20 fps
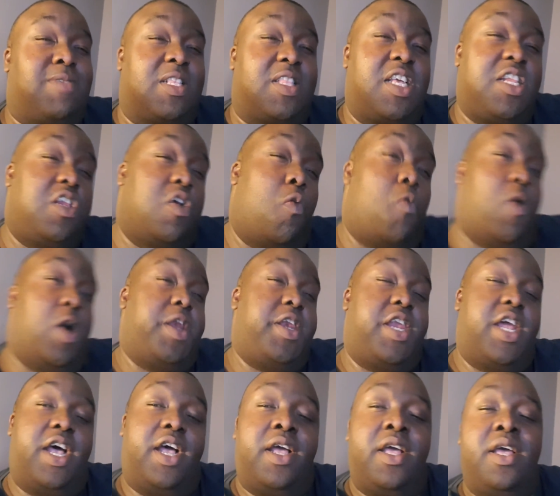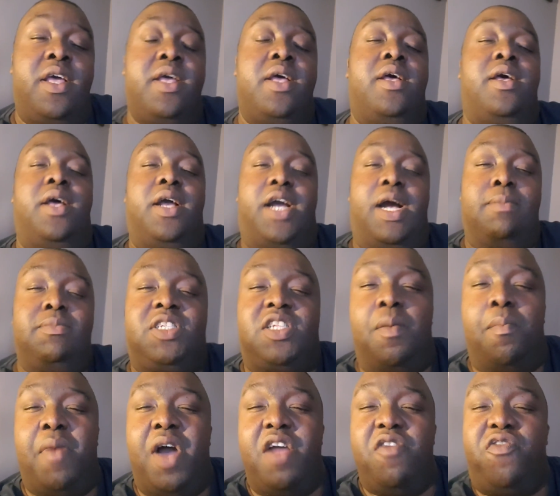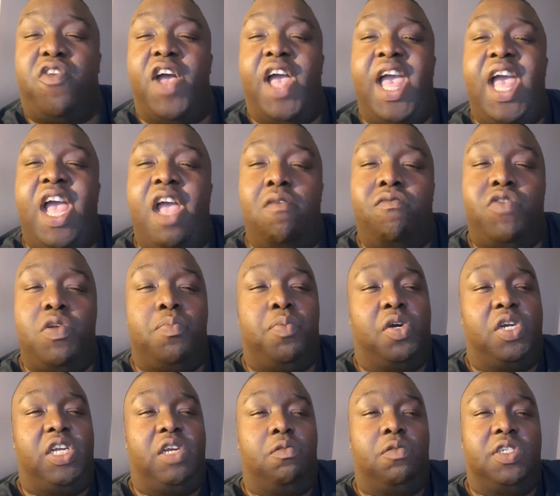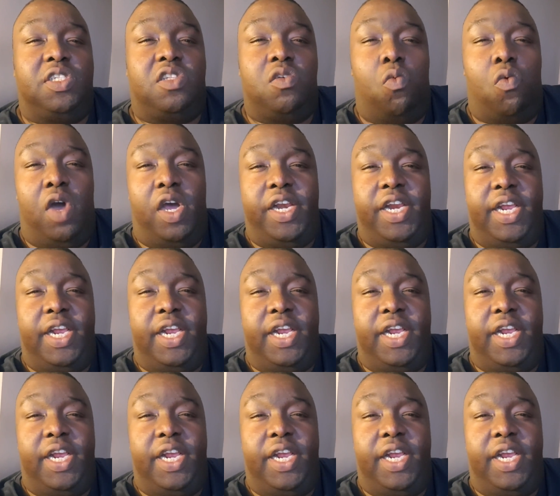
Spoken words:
I think the one that comes to mind for everybody was the one,